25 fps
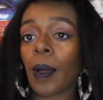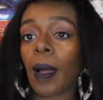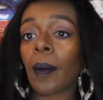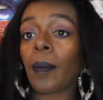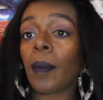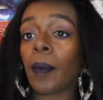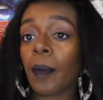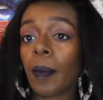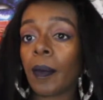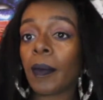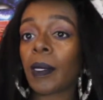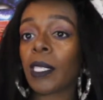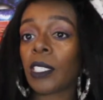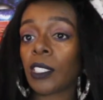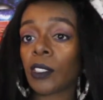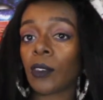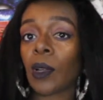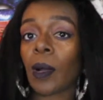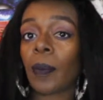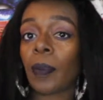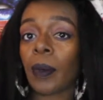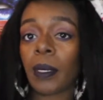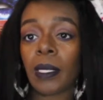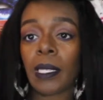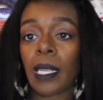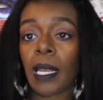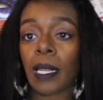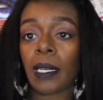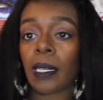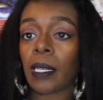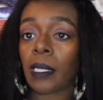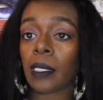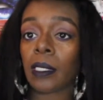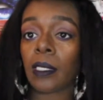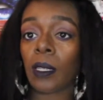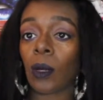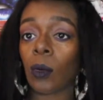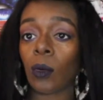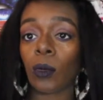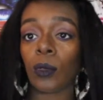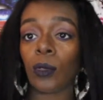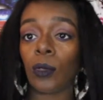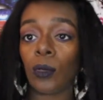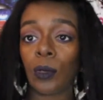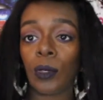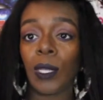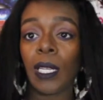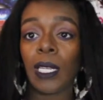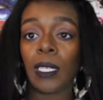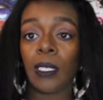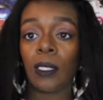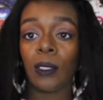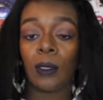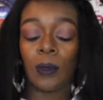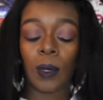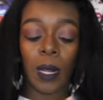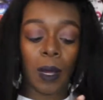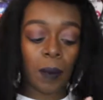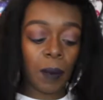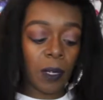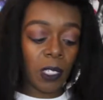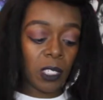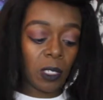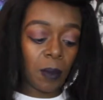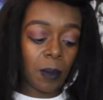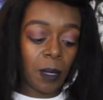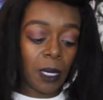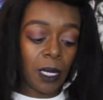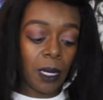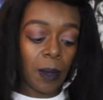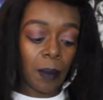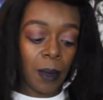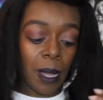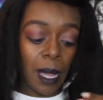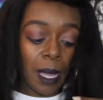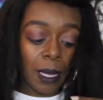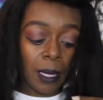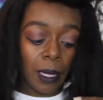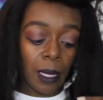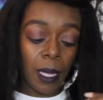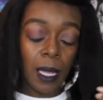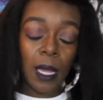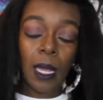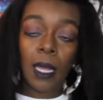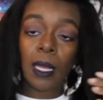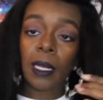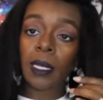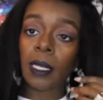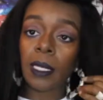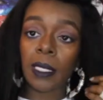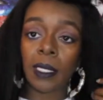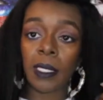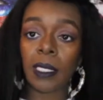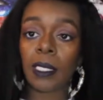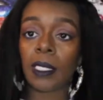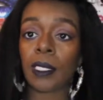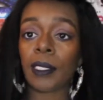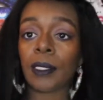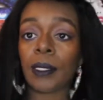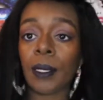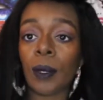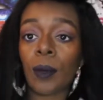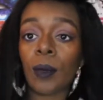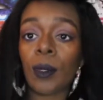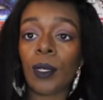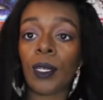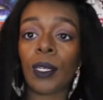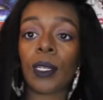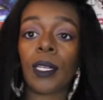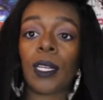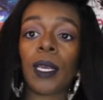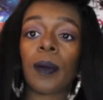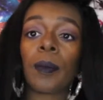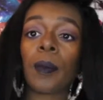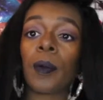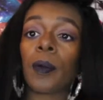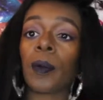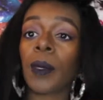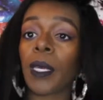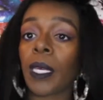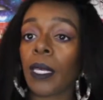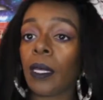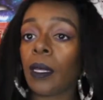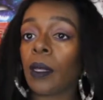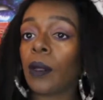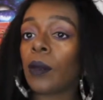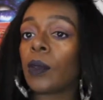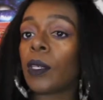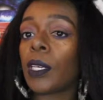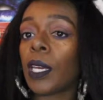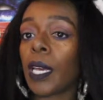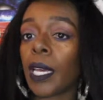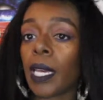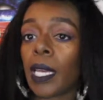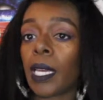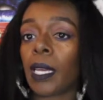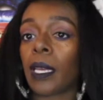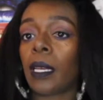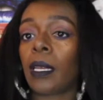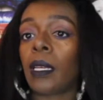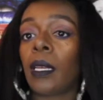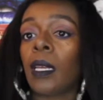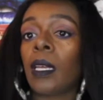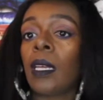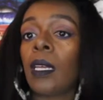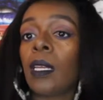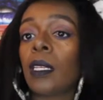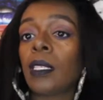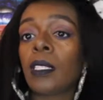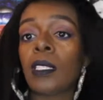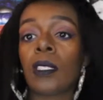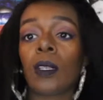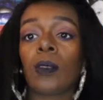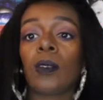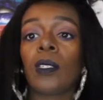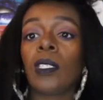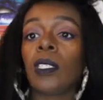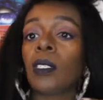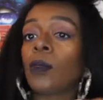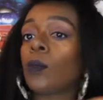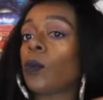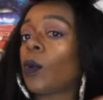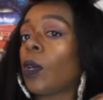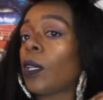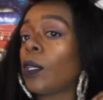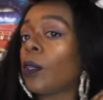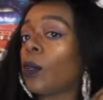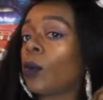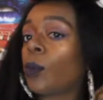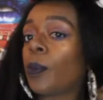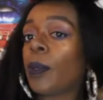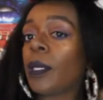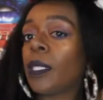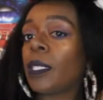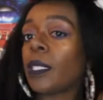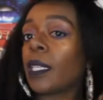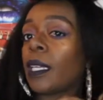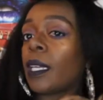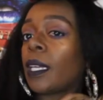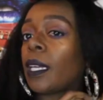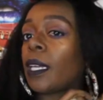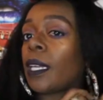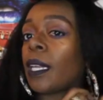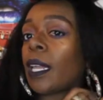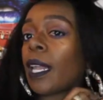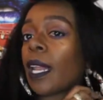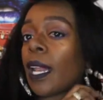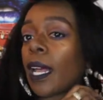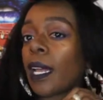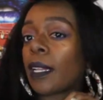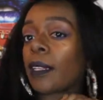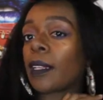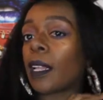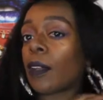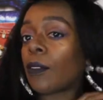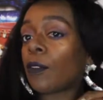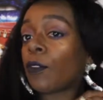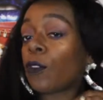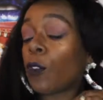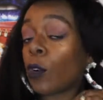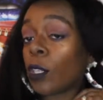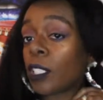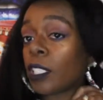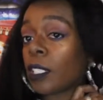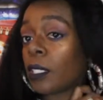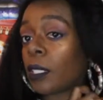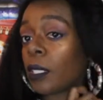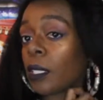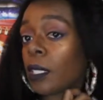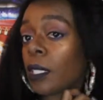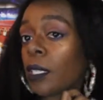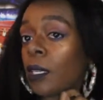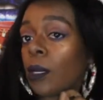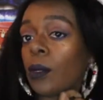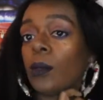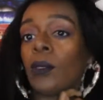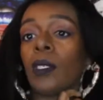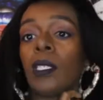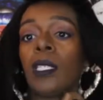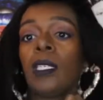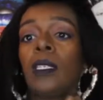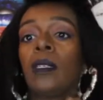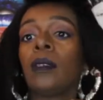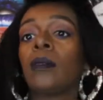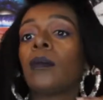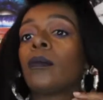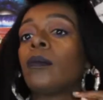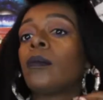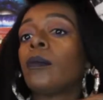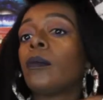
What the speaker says: gonna make sure I put it down there so you ladies do not waste your money and buy it, because it is no good. It will kill your hair. So this one little piece of hair that I fortunately only